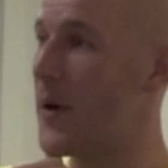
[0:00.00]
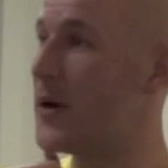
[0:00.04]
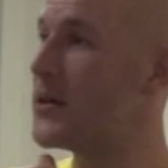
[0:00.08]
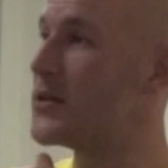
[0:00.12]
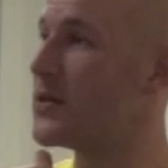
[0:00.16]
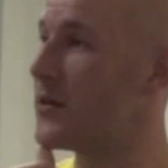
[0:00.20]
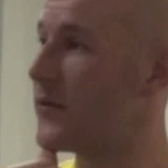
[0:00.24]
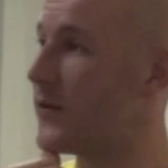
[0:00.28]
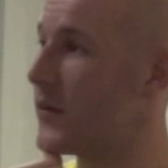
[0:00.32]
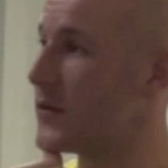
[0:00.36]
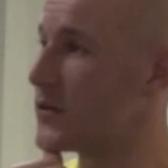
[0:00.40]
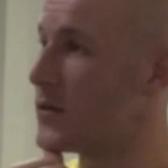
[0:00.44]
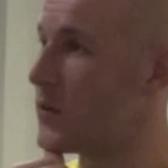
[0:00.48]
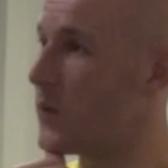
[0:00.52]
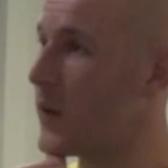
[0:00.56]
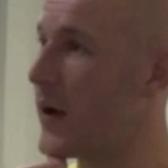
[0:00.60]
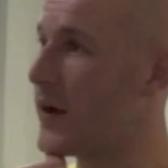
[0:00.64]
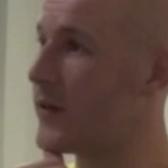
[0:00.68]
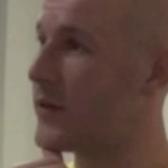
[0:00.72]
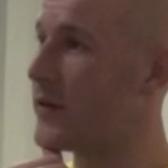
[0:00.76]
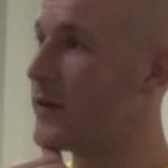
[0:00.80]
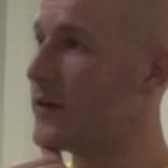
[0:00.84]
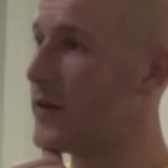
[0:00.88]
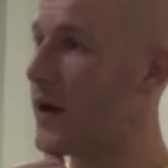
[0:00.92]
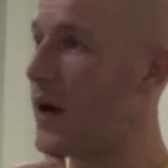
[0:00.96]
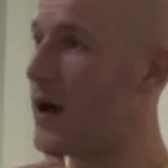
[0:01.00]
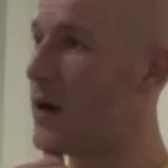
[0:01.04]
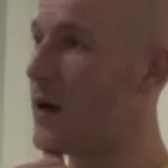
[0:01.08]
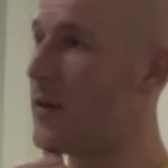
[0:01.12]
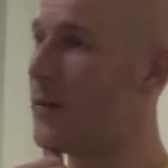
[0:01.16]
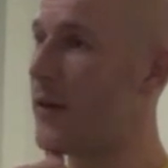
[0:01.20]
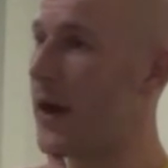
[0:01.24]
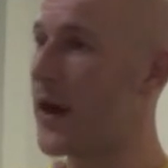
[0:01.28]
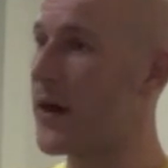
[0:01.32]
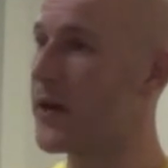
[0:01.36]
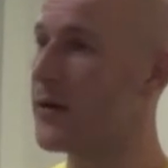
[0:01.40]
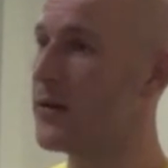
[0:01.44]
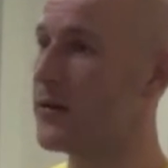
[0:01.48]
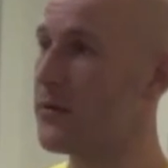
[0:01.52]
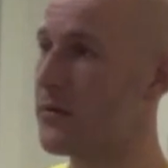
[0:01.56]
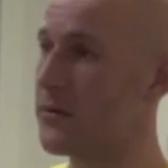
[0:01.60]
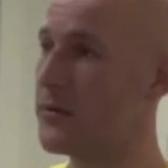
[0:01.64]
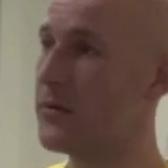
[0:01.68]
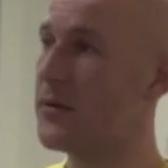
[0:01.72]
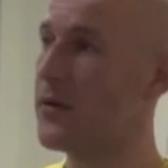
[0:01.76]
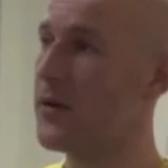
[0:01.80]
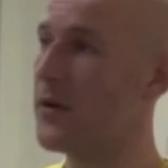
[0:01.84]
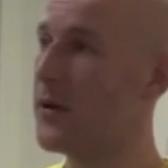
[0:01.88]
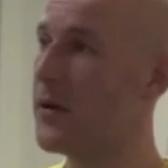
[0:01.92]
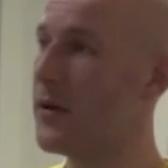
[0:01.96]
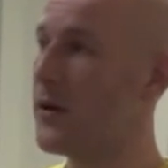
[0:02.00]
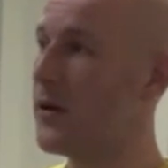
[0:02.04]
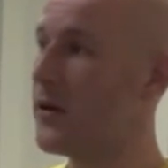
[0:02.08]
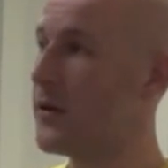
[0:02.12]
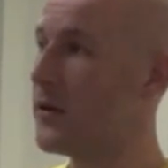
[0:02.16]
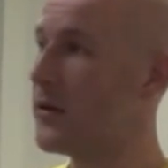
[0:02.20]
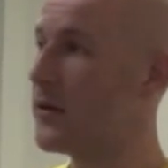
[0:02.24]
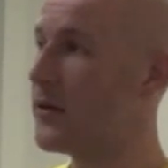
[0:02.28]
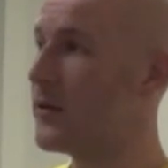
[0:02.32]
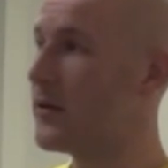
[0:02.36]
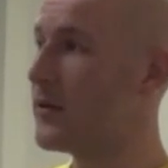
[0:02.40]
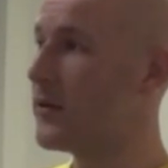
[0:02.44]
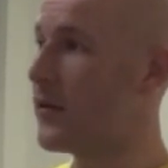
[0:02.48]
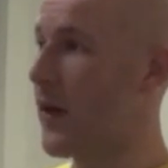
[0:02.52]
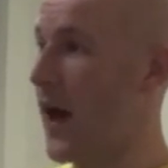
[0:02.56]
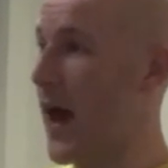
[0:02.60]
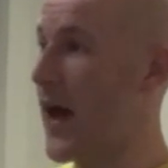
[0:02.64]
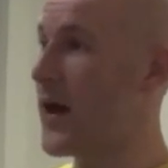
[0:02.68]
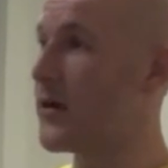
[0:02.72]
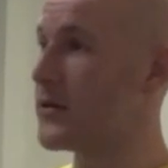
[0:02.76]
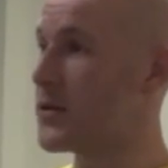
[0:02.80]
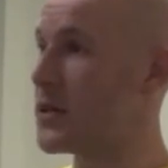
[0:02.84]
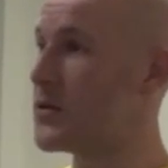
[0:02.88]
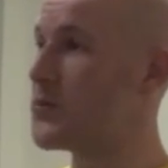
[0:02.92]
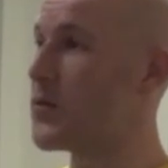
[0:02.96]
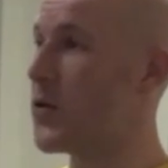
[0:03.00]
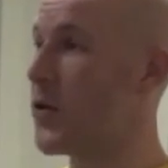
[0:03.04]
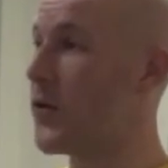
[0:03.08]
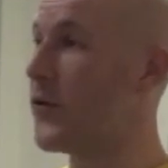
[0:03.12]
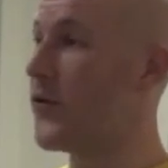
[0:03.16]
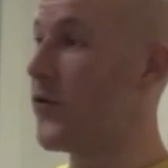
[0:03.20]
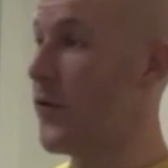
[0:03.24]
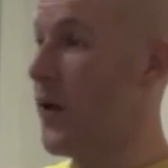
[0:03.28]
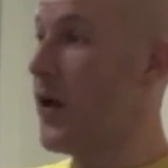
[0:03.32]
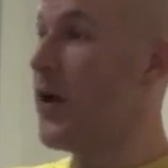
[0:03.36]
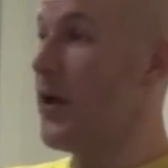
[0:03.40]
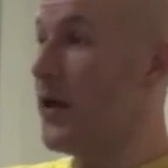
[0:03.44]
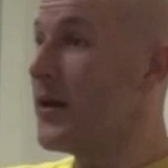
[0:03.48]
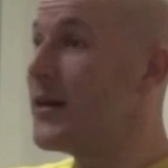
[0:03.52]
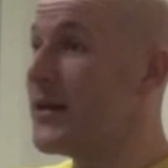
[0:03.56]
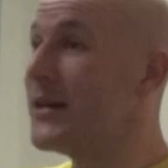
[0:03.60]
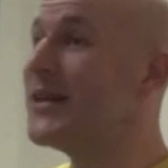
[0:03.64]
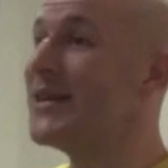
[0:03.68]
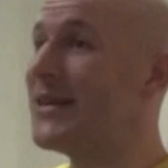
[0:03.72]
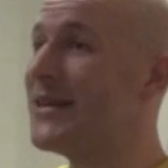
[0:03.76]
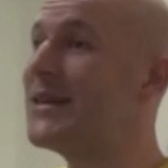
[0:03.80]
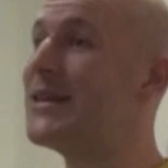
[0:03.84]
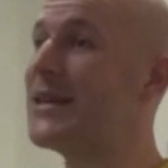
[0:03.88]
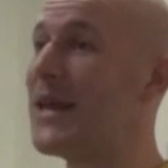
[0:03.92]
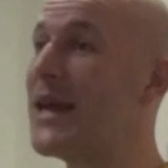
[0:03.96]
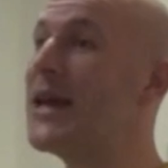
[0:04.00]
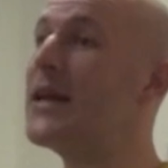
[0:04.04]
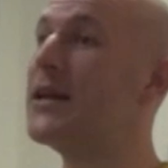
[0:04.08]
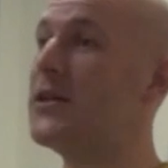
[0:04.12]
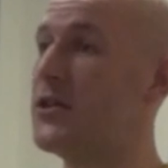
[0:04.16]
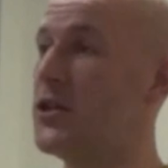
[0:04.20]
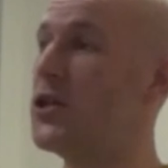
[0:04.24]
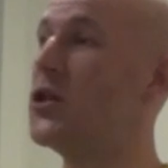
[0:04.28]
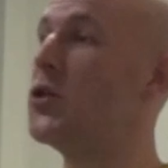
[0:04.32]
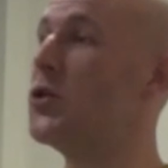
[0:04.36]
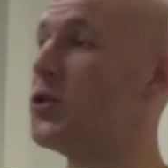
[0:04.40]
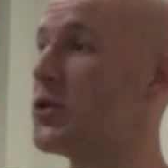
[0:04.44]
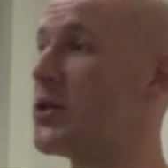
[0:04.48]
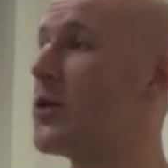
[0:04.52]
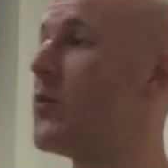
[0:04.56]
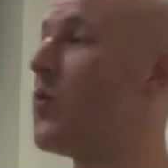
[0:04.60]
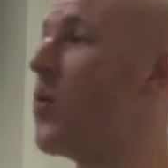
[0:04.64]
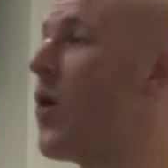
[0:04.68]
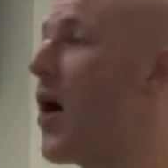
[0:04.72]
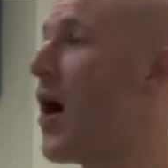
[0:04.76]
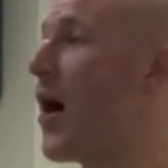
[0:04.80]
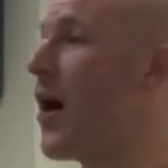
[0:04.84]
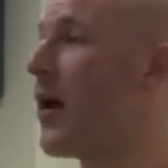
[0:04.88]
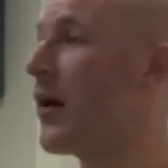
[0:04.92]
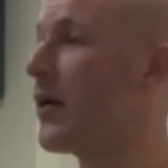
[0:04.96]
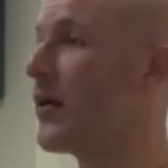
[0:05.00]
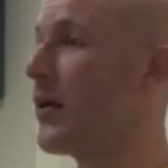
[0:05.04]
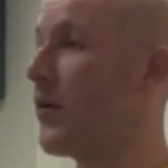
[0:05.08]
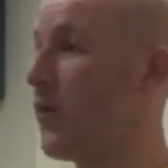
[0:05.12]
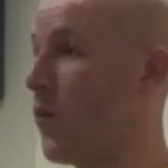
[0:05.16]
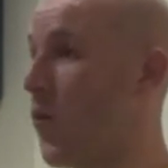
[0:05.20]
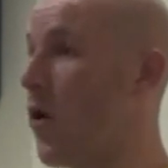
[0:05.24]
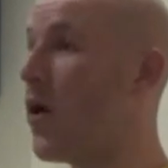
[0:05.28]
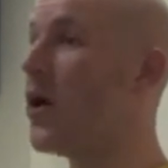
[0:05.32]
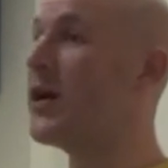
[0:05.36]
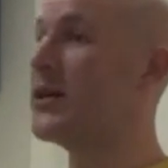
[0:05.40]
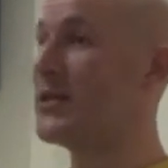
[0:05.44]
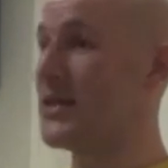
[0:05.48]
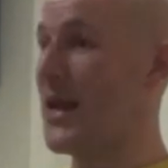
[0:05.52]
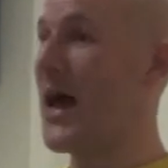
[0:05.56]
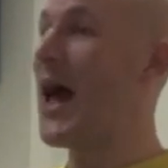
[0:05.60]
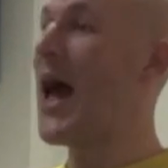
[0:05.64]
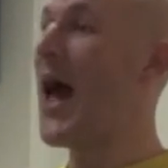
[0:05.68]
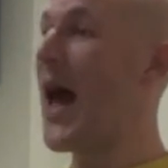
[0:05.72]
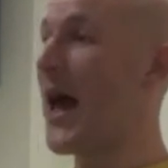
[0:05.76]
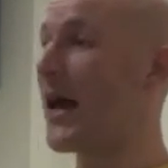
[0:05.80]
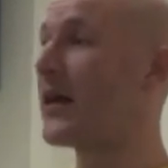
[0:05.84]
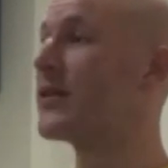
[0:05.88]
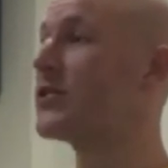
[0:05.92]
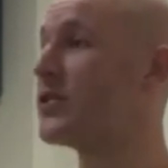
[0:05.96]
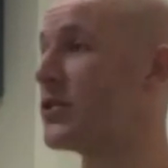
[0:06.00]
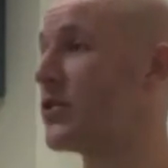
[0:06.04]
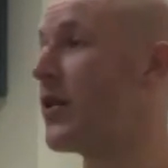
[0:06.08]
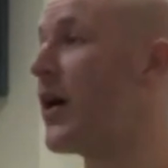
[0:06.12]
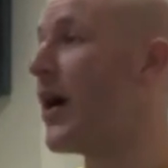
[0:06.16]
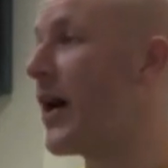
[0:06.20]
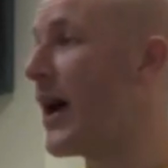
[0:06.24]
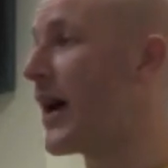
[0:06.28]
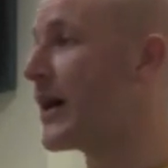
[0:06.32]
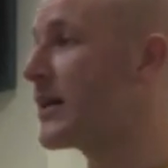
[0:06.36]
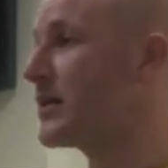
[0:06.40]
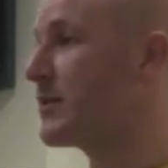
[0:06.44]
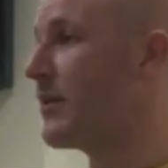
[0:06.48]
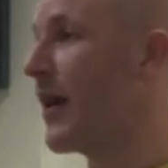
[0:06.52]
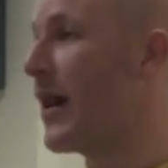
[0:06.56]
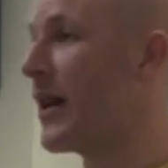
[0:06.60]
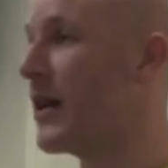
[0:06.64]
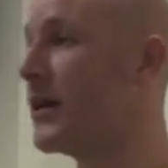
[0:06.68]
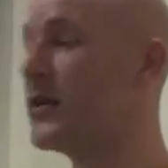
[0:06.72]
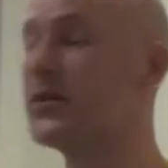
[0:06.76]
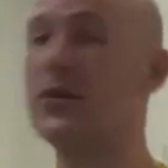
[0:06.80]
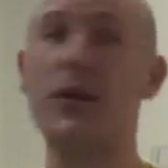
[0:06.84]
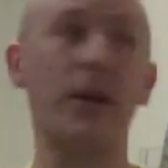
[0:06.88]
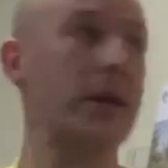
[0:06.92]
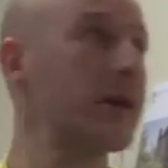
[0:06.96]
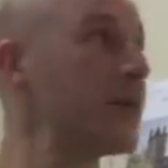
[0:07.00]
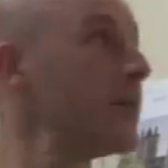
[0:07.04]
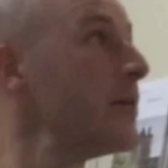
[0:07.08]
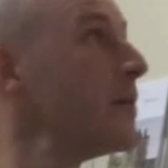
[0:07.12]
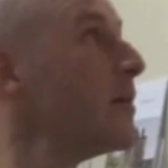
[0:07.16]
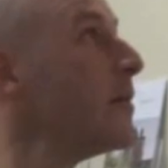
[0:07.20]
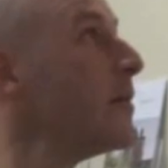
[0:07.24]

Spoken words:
the most efficient way to tile a plane. So Hales's proof did do some work. It was extra explanatory.